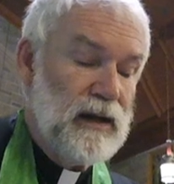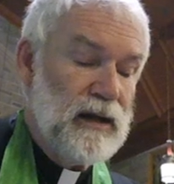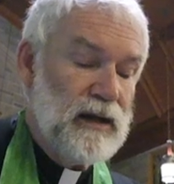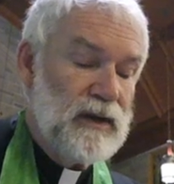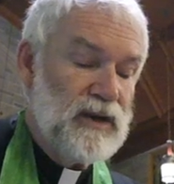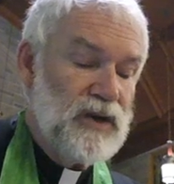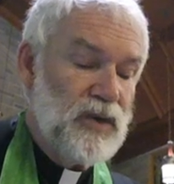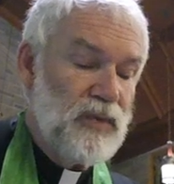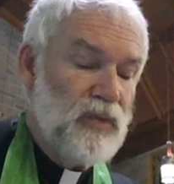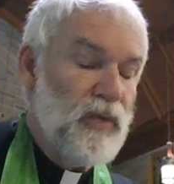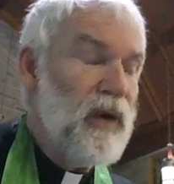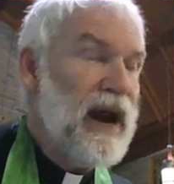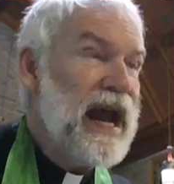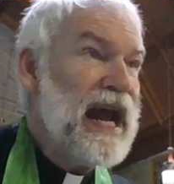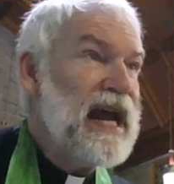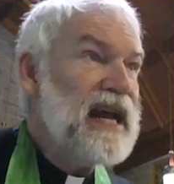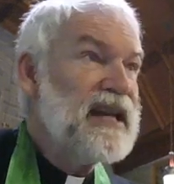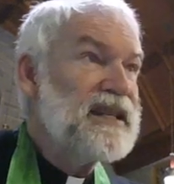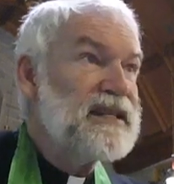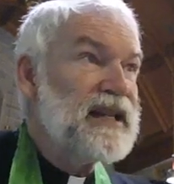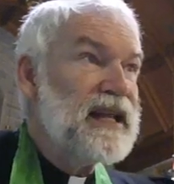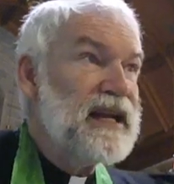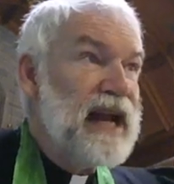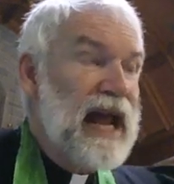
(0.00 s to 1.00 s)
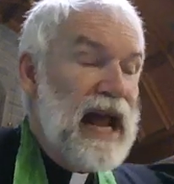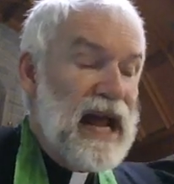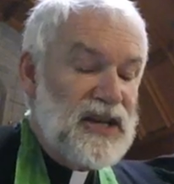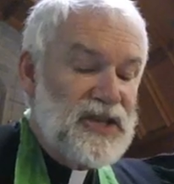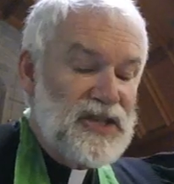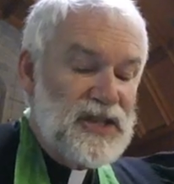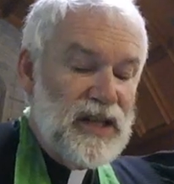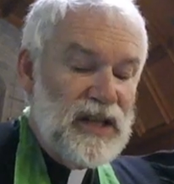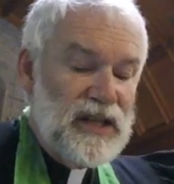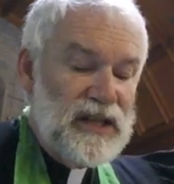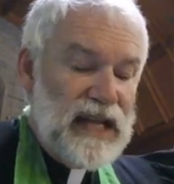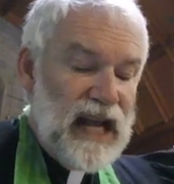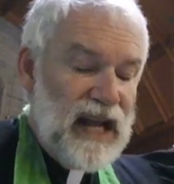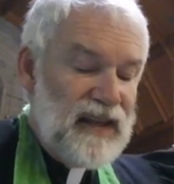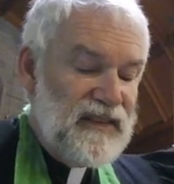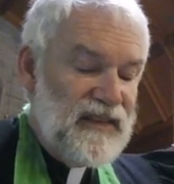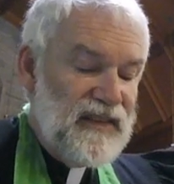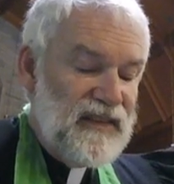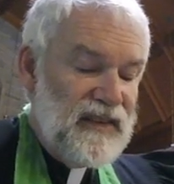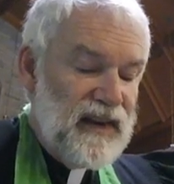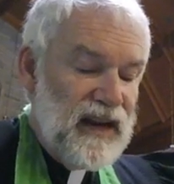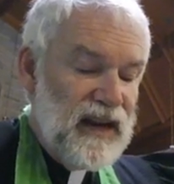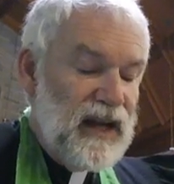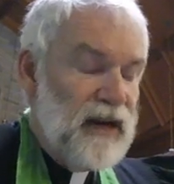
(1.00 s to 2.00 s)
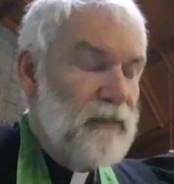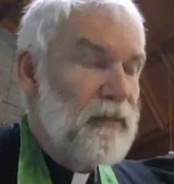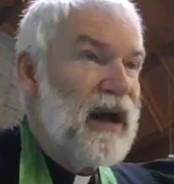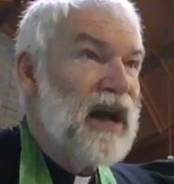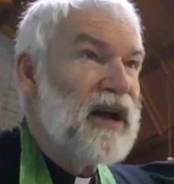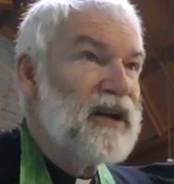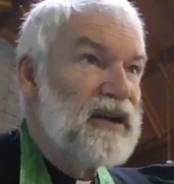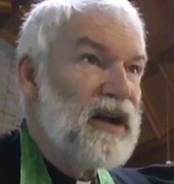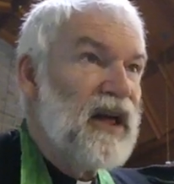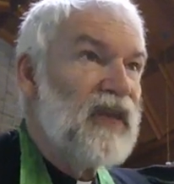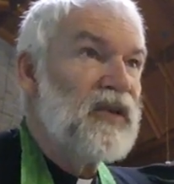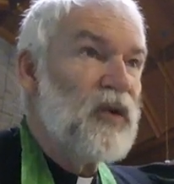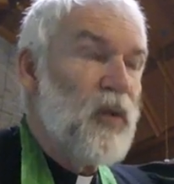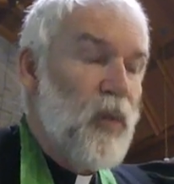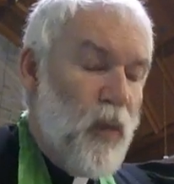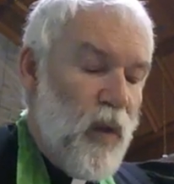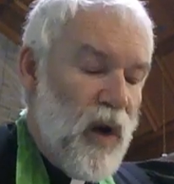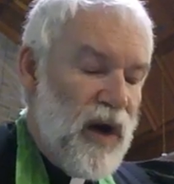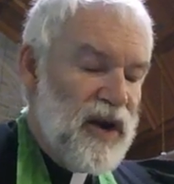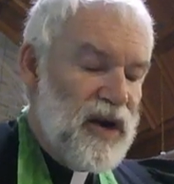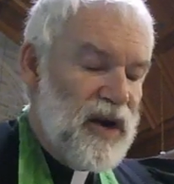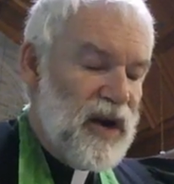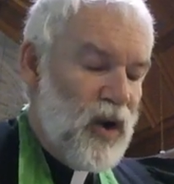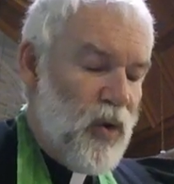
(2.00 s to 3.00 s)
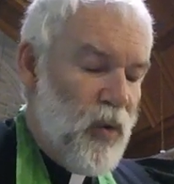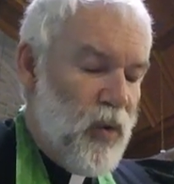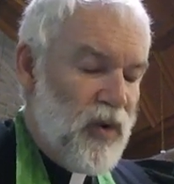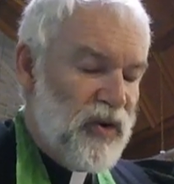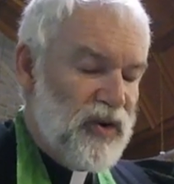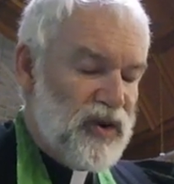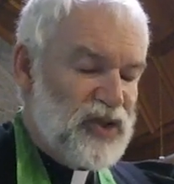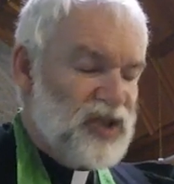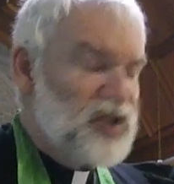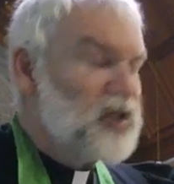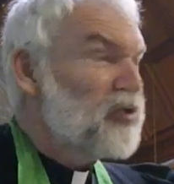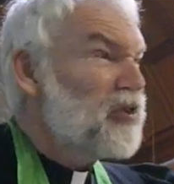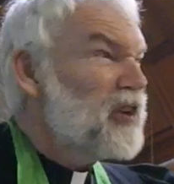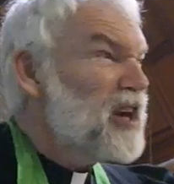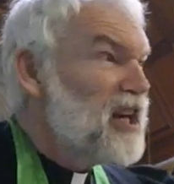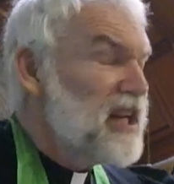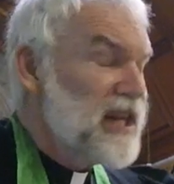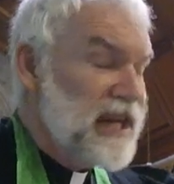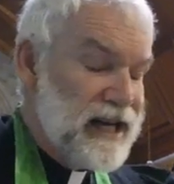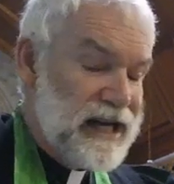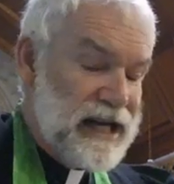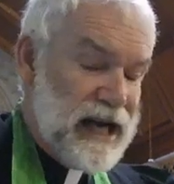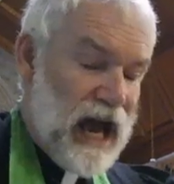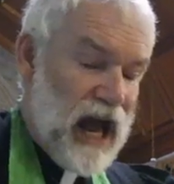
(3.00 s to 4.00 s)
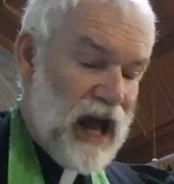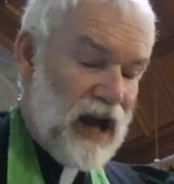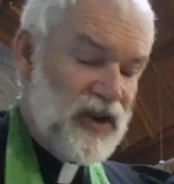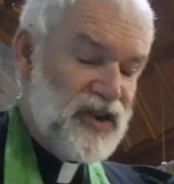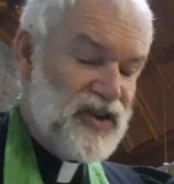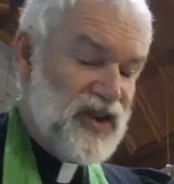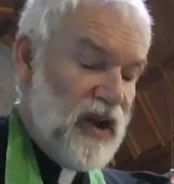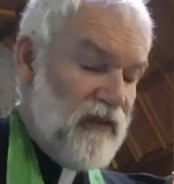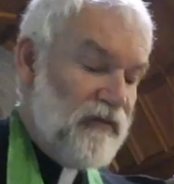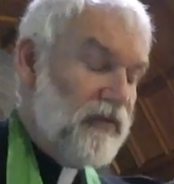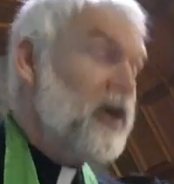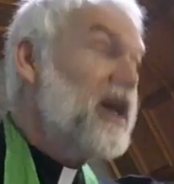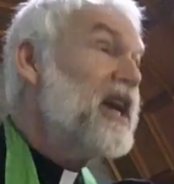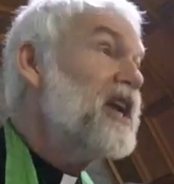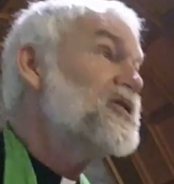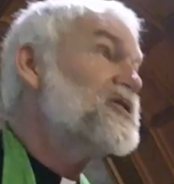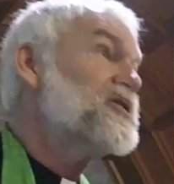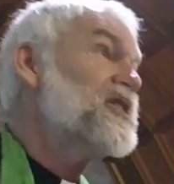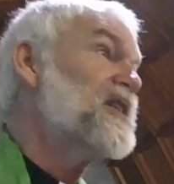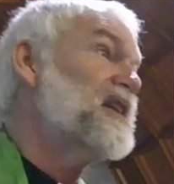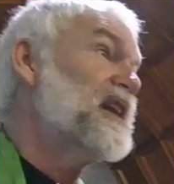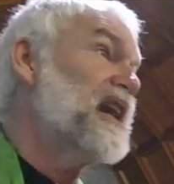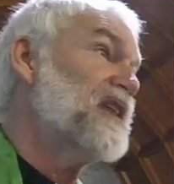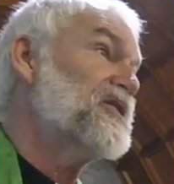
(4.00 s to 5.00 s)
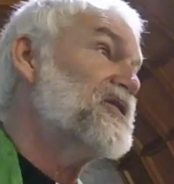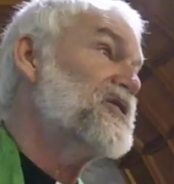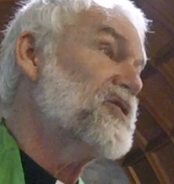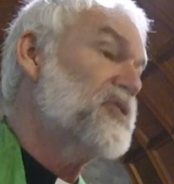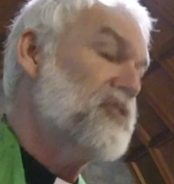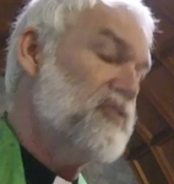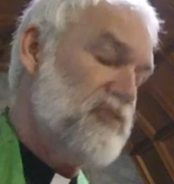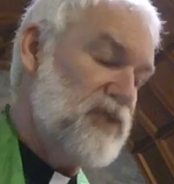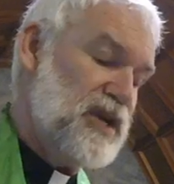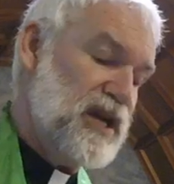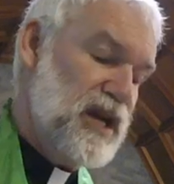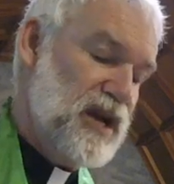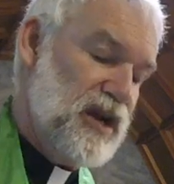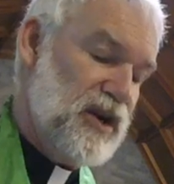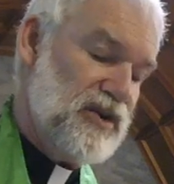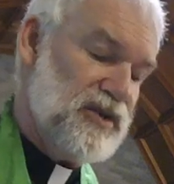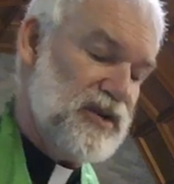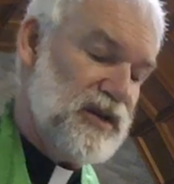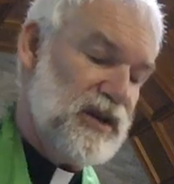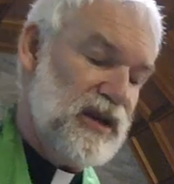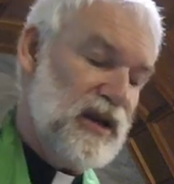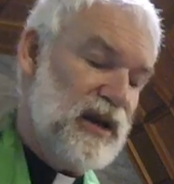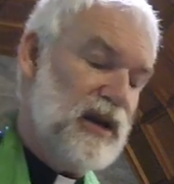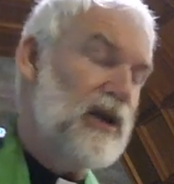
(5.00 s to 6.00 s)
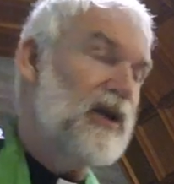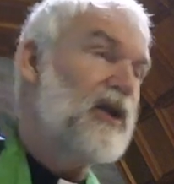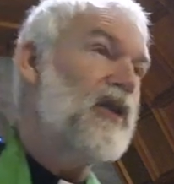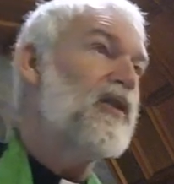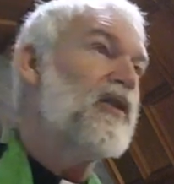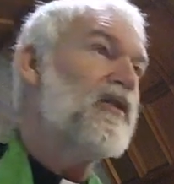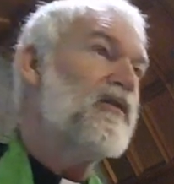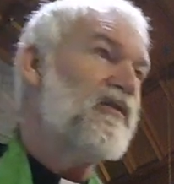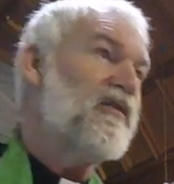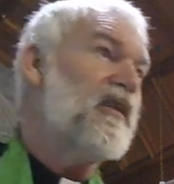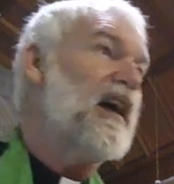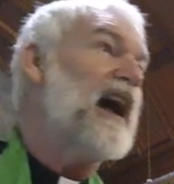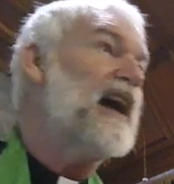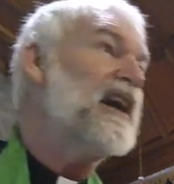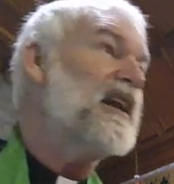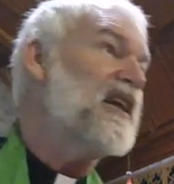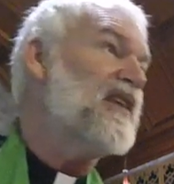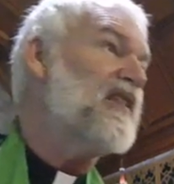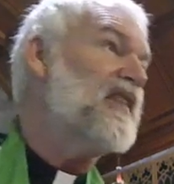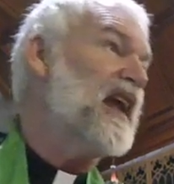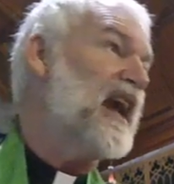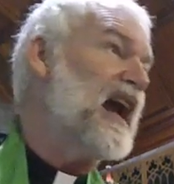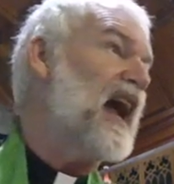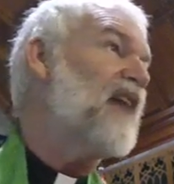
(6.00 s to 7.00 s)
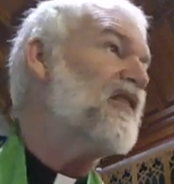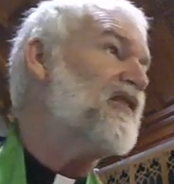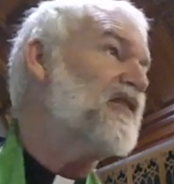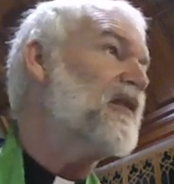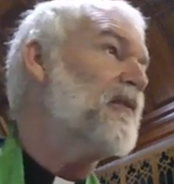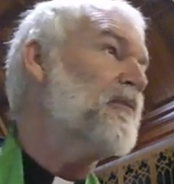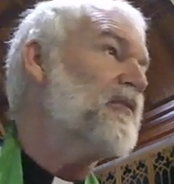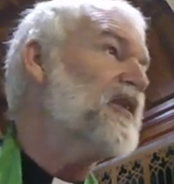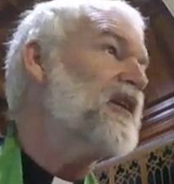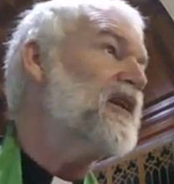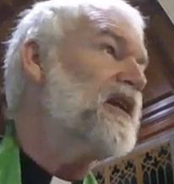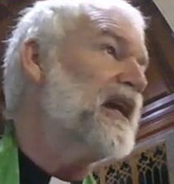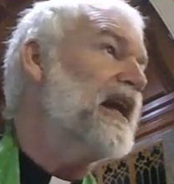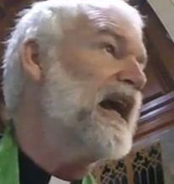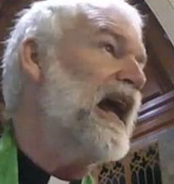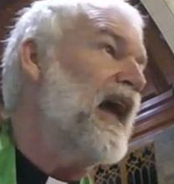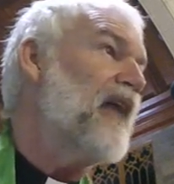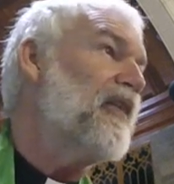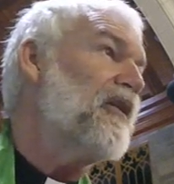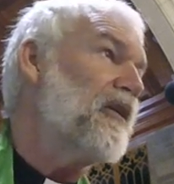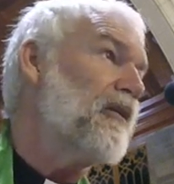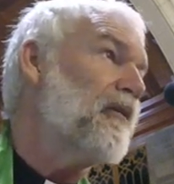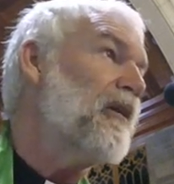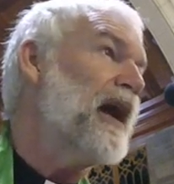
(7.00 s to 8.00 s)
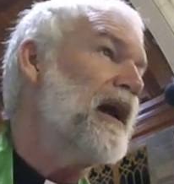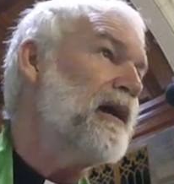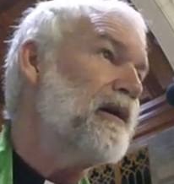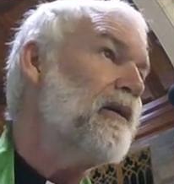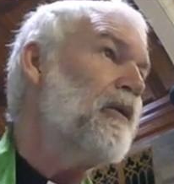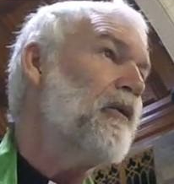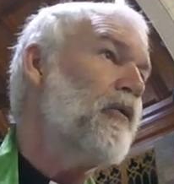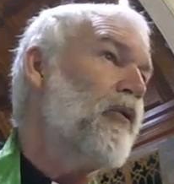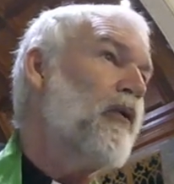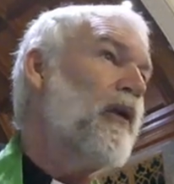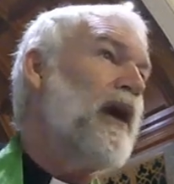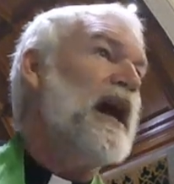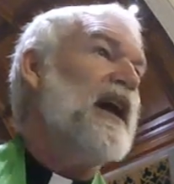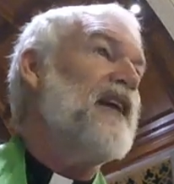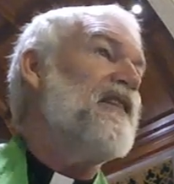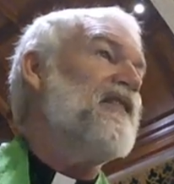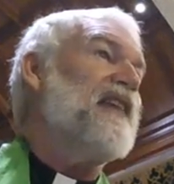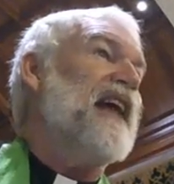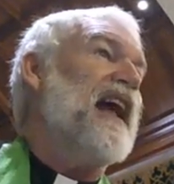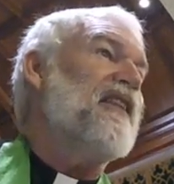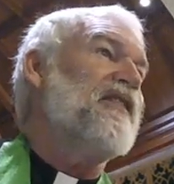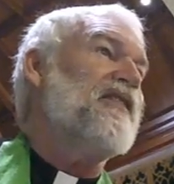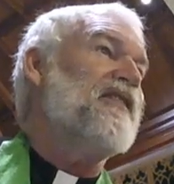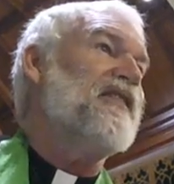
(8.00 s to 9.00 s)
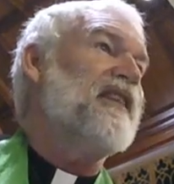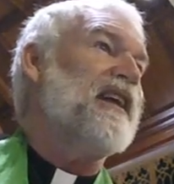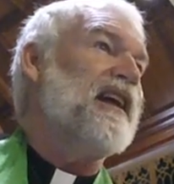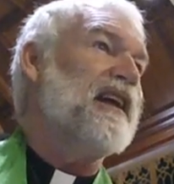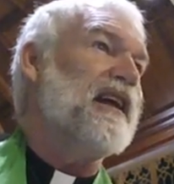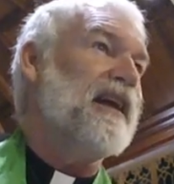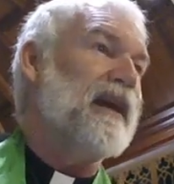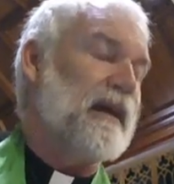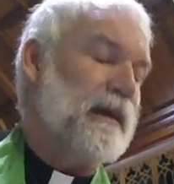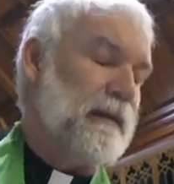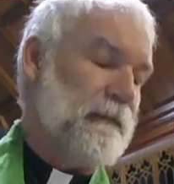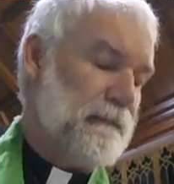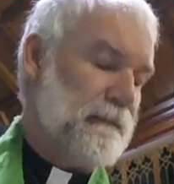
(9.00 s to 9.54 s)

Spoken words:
to raise the national debt ceiling by another $1.25 trillion for each of the next 2 years. Finally, they got something together, right? Raise that ceiling.